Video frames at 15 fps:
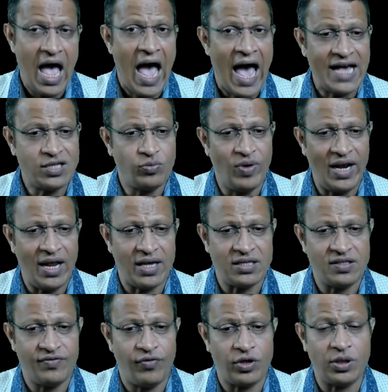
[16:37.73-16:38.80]
as well as
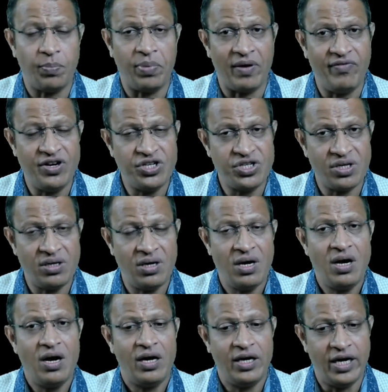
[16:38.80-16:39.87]
for the prevention,
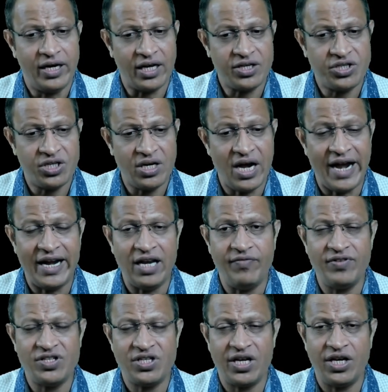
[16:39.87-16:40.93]
detection, and
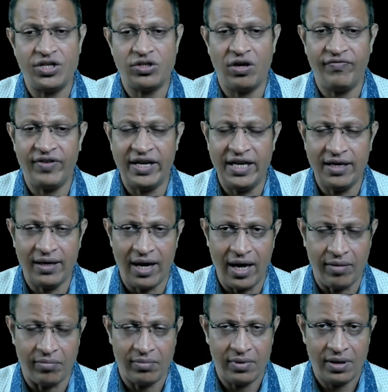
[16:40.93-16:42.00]
investigation of any
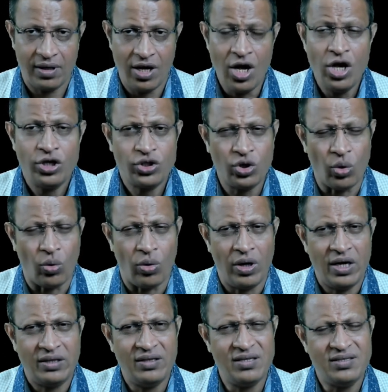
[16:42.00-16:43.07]
crime. So,
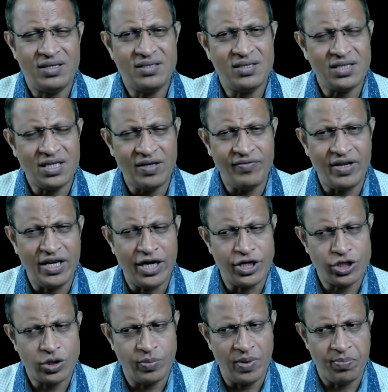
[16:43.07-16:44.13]
the CCTV
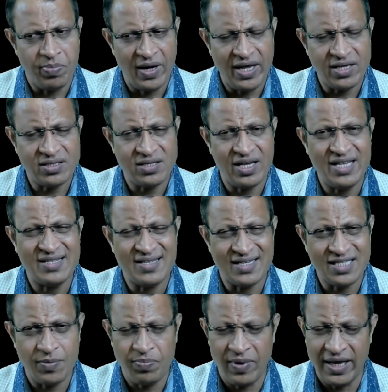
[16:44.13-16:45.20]
needs to be placed in such
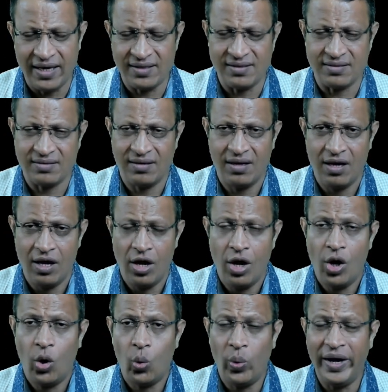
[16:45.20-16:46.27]
a place
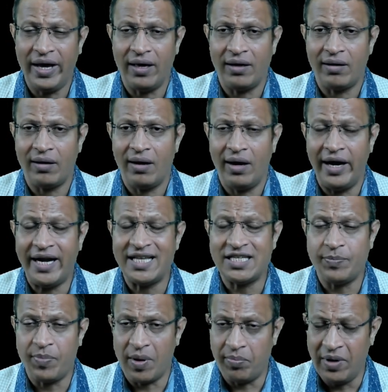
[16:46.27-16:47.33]
where it is a
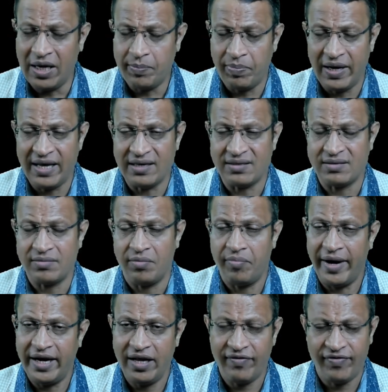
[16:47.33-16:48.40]
public place,
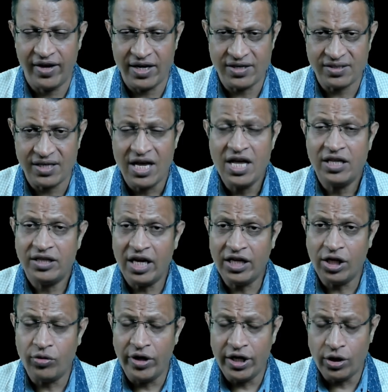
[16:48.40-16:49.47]
my dear friends, that
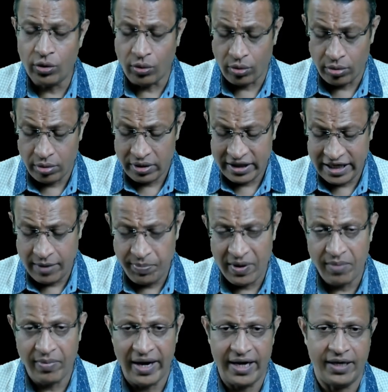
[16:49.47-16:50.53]
you need to keep
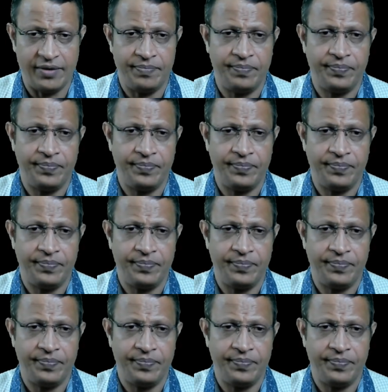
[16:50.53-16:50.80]
in mind.